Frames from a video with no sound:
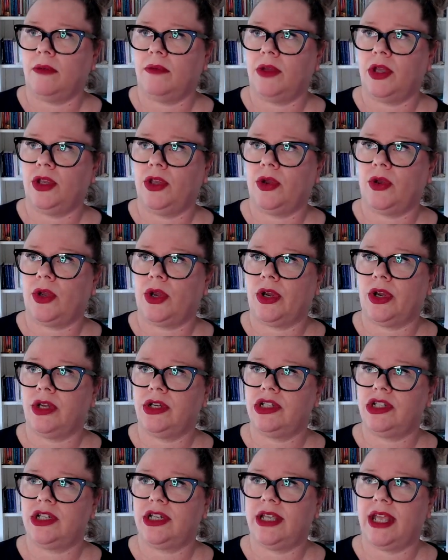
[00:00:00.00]
You're going
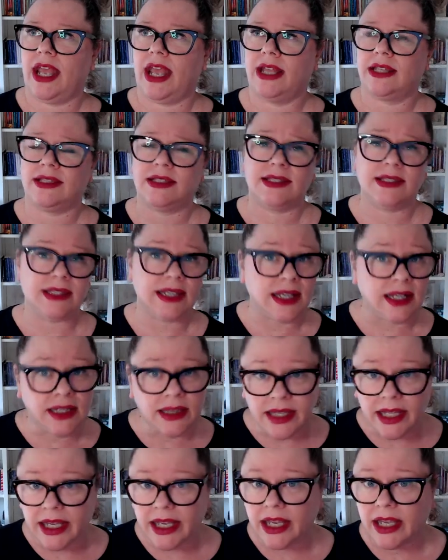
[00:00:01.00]
to get sick
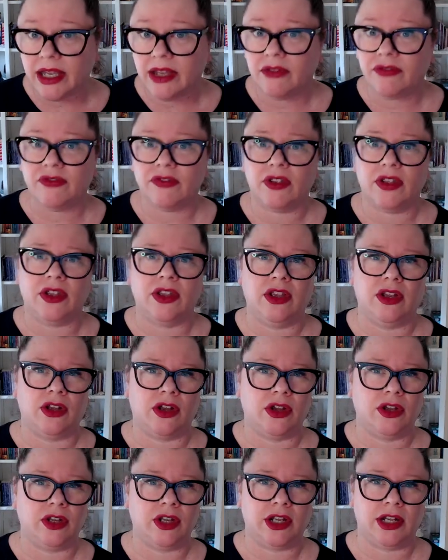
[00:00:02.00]
leave. You're
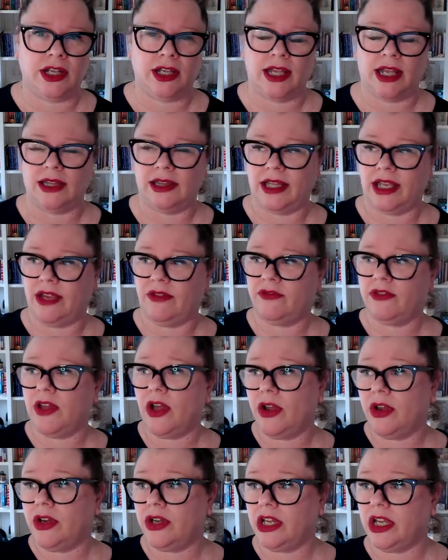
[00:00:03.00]
going to get leave
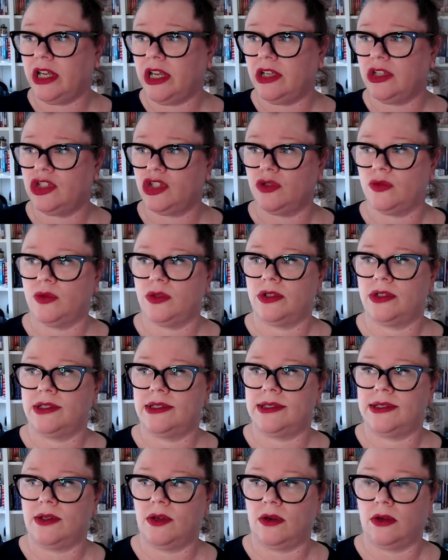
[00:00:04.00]
loading
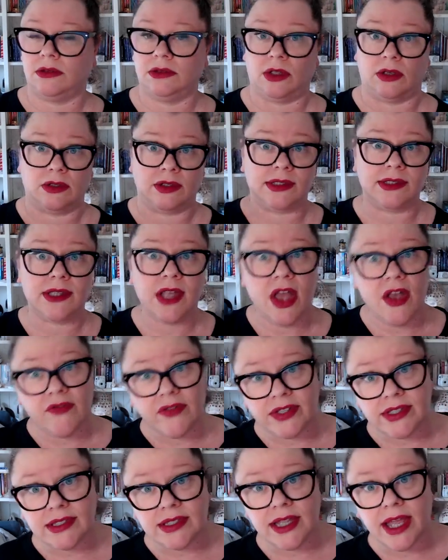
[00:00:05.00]
towards your long
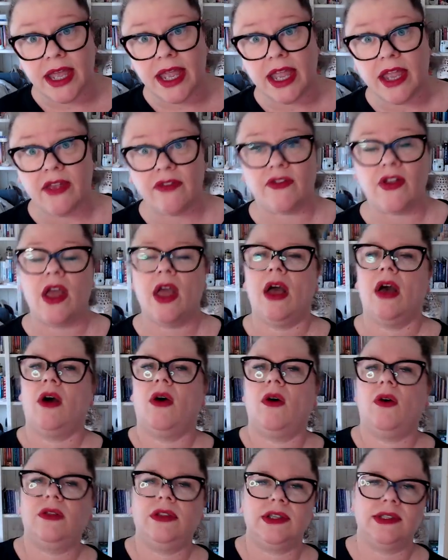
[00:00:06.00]
service leave,
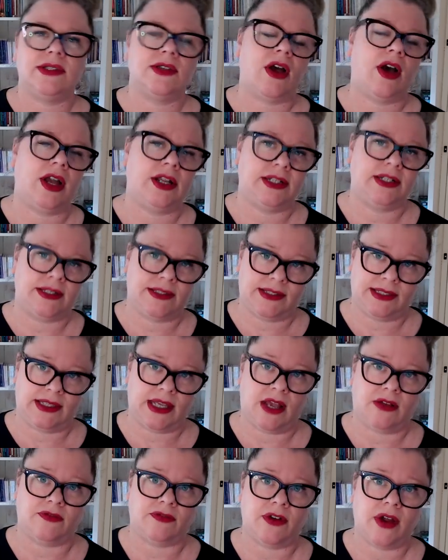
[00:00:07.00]
all this kind of
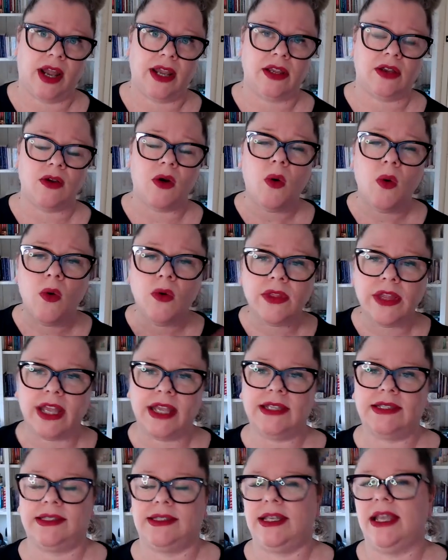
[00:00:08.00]
stuff, right? All
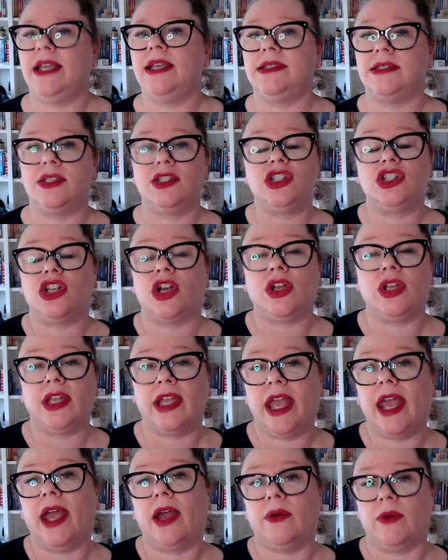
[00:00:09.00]
these things that you don't
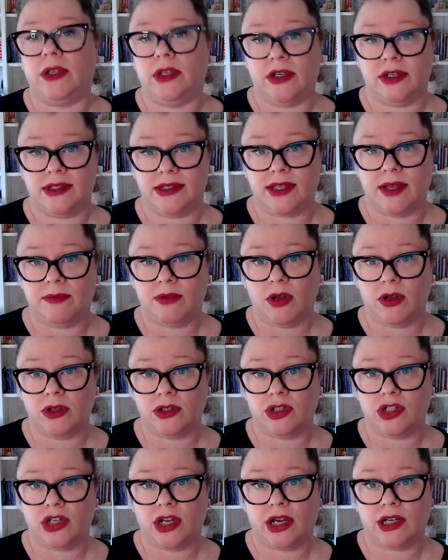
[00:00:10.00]
get when you're a
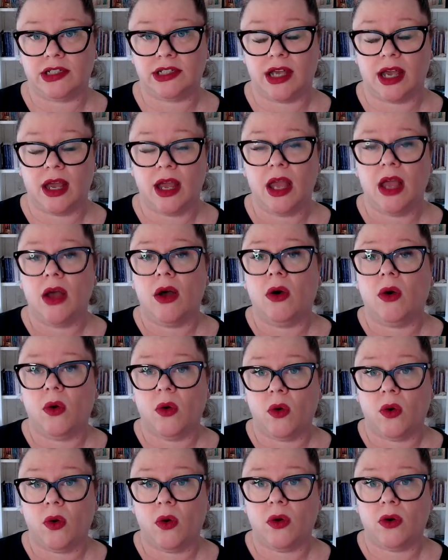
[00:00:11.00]
subcontractor
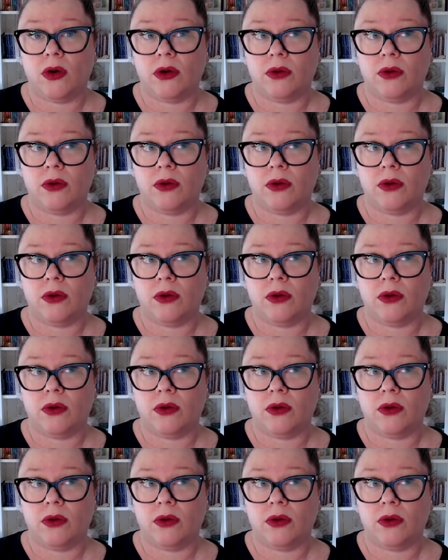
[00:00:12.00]
or